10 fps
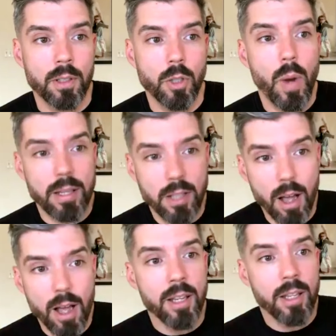You ask
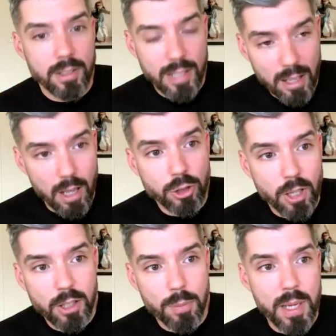God and say, God,
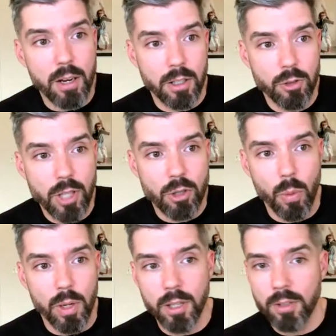strengthen me here. You said you
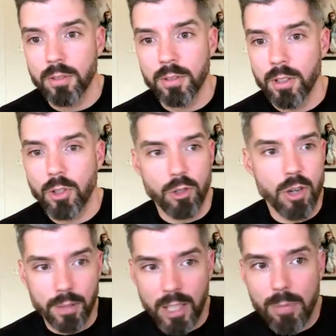would. You said you
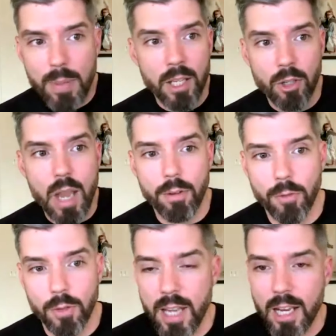never leave me. You never
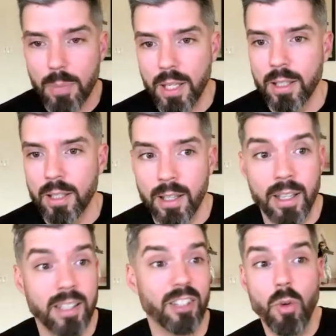forsake me.
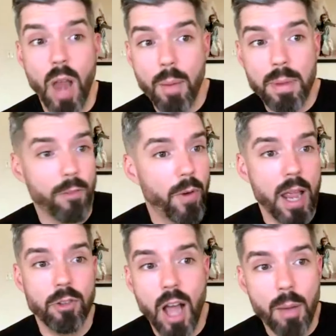It says, do not be
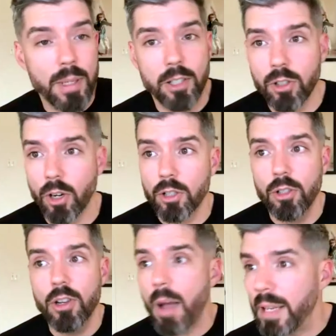afraid. Do not be discouraged.
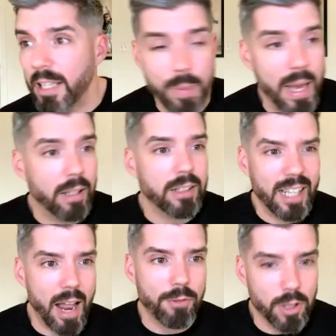Do not be dismayed. Let's
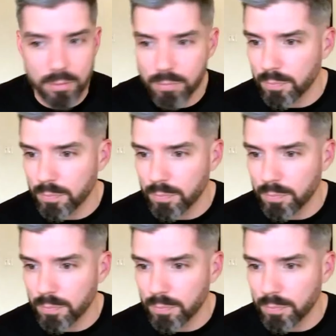get after it.